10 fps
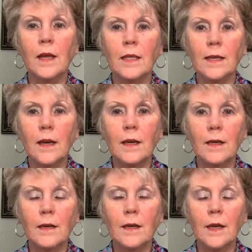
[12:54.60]
he's
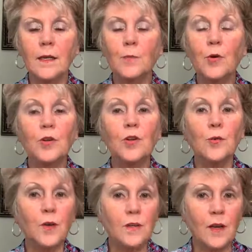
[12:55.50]
setting, he's pushing
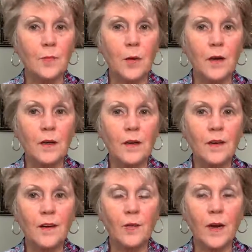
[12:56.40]
the reset button,
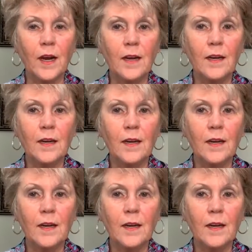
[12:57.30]
okay?